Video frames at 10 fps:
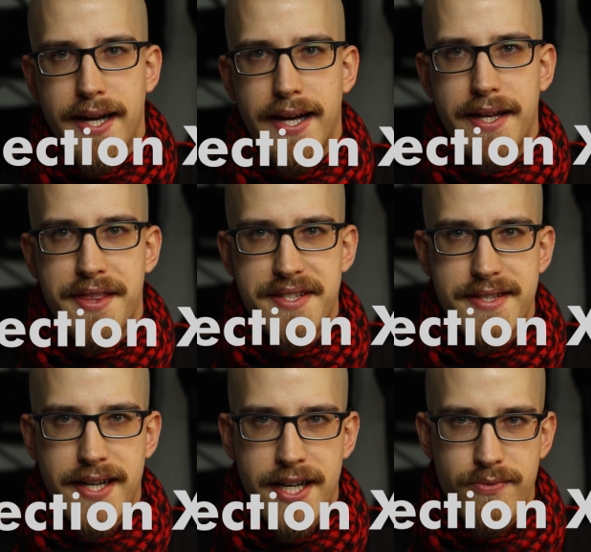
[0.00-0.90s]
and this
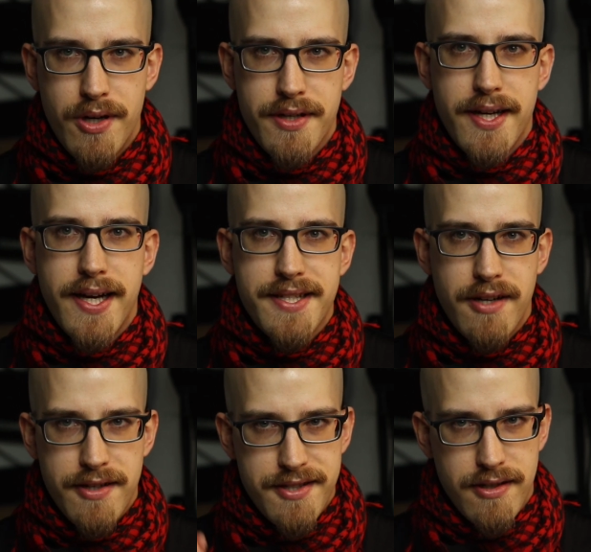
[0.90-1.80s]
is Antoine, has
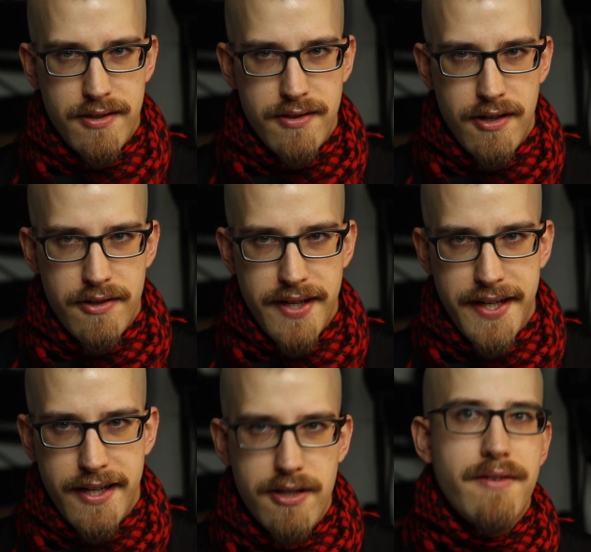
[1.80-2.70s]
also
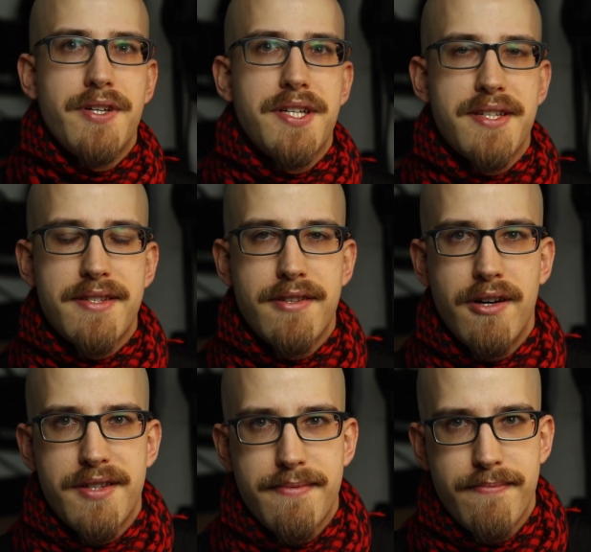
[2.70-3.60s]
already covered his
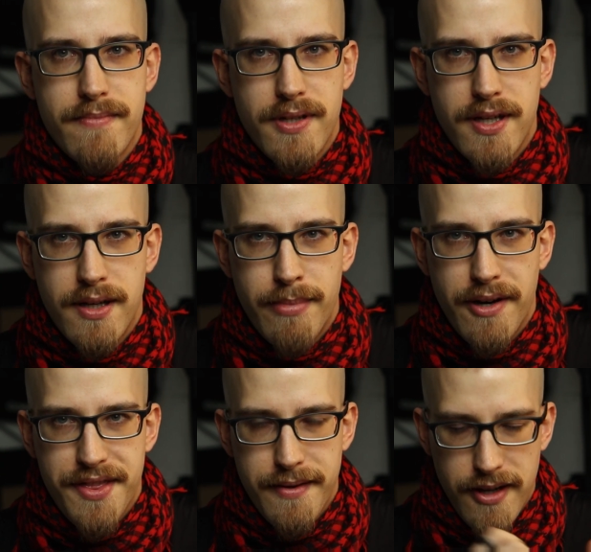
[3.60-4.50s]
thoughts
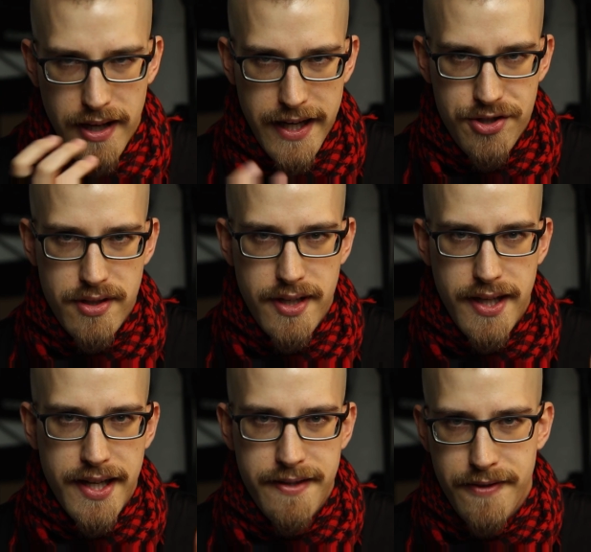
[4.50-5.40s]
about the collection
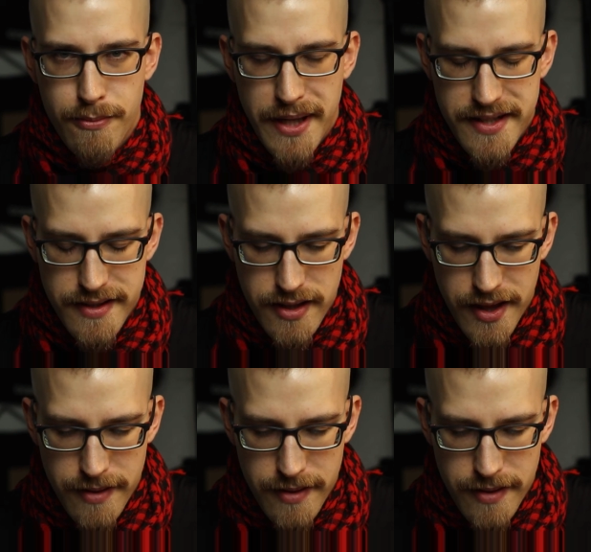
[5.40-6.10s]
and a few pieces on